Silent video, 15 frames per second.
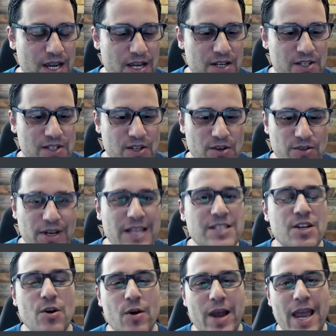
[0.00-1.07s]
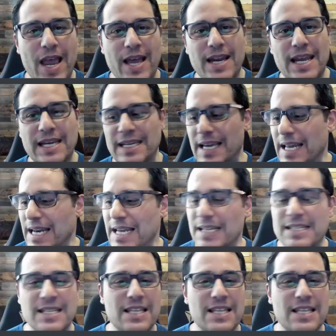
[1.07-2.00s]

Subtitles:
So let's go ahead and get into